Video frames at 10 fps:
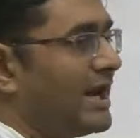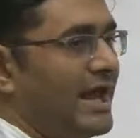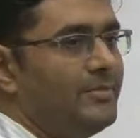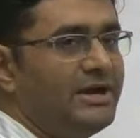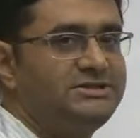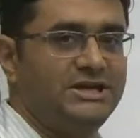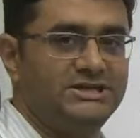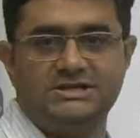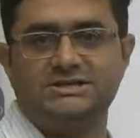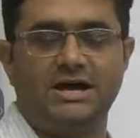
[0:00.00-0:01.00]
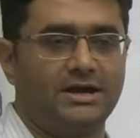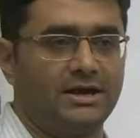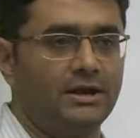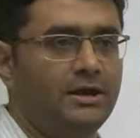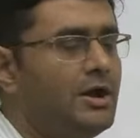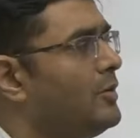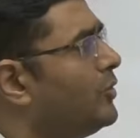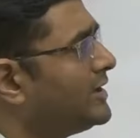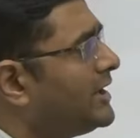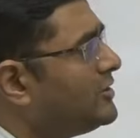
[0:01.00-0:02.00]
climate change is occurring.
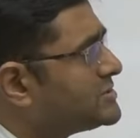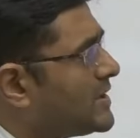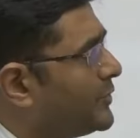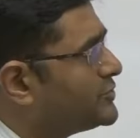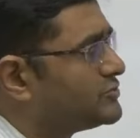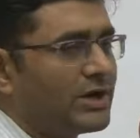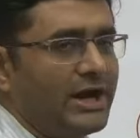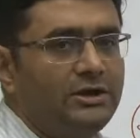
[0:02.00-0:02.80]
What are you supposed to write?